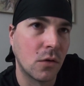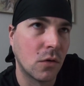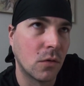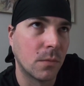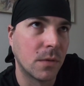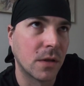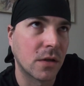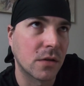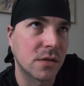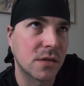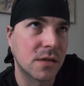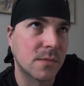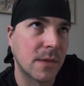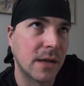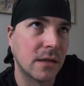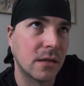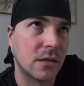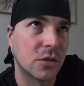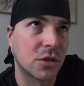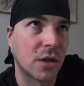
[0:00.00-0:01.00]
oh, because it's
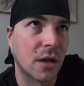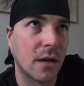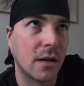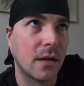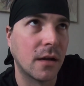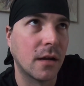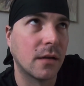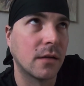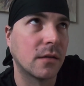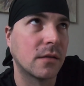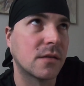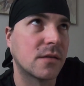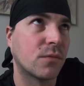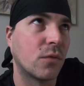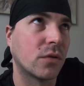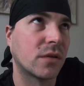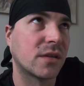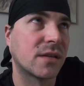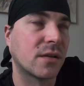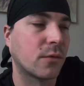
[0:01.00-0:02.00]
made in China, is
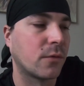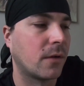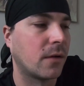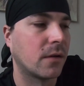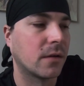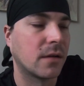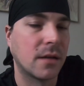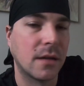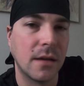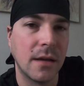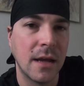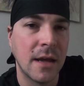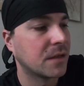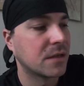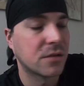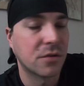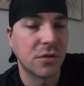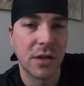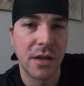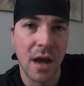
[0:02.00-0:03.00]
what's the quality?
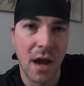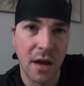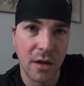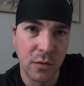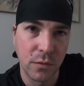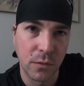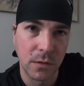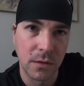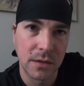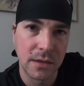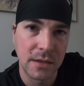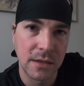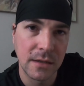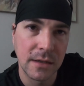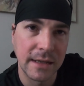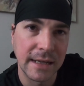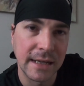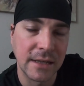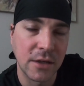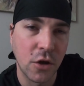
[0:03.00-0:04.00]
It's really high
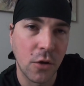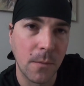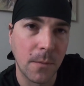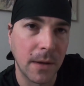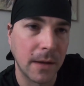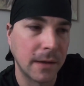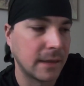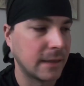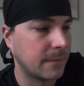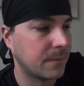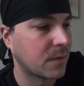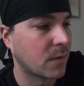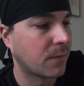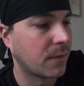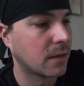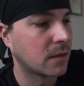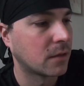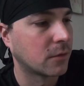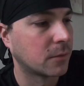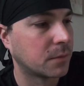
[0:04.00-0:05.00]
quality. That company
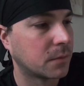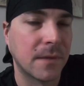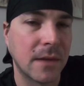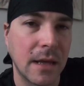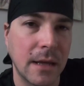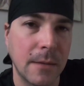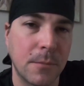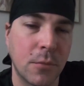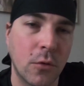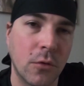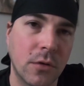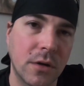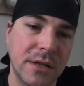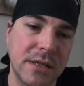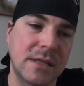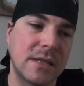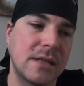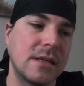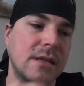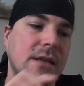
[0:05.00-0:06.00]
VanTop, they
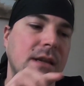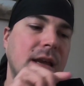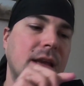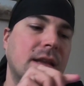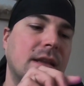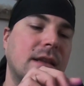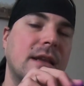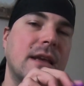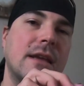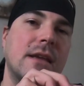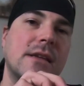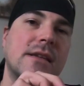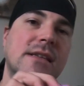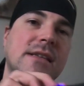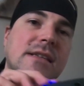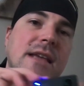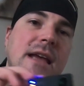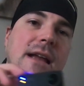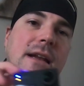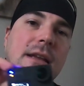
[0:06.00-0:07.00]
progressing and they
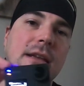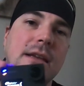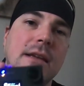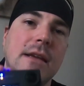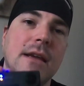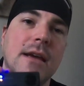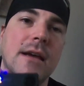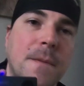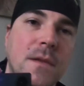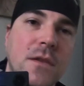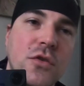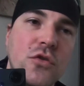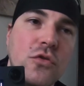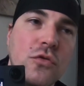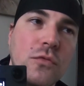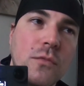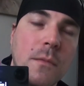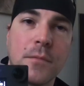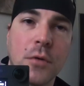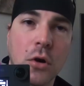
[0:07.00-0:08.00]
selling
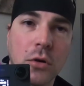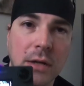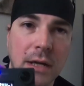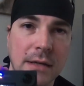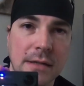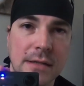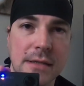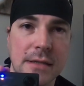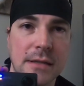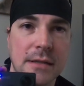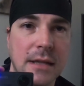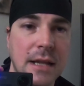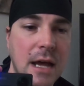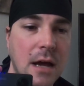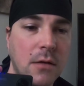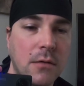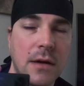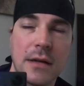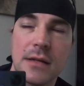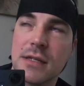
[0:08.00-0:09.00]
new products.
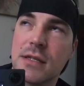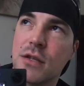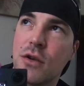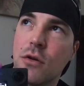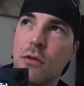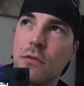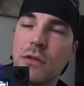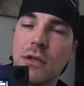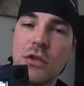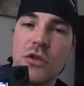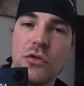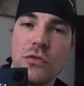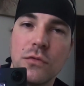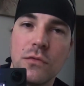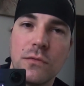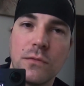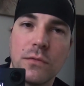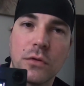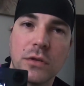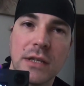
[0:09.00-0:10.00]
Now I saw the
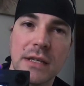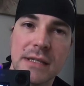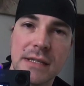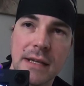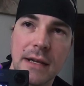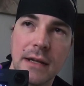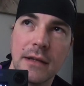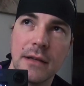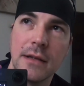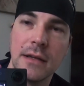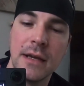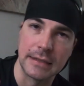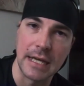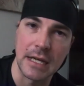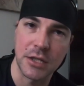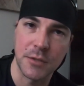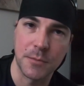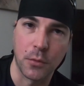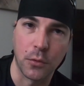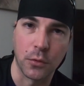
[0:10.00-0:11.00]
new what they selling
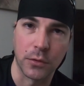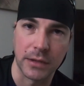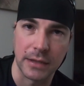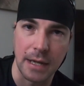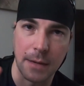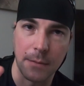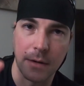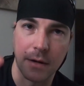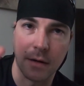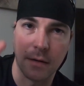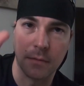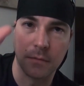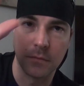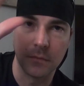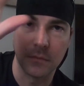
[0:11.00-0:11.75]
dashboard camera.